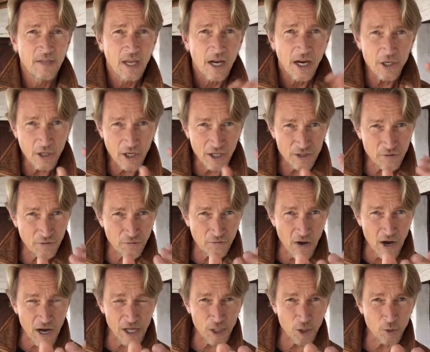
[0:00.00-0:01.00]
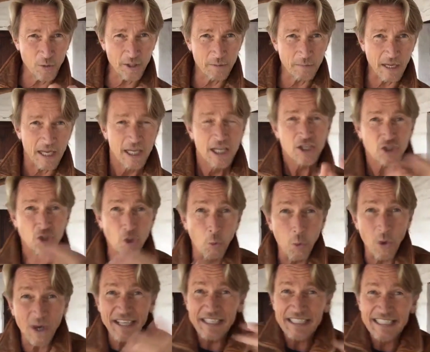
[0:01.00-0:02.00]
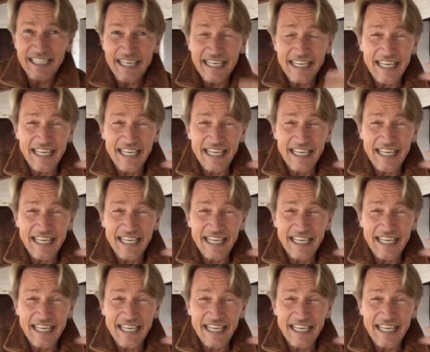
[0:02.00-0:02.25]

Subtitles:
Are you guys following me? So what did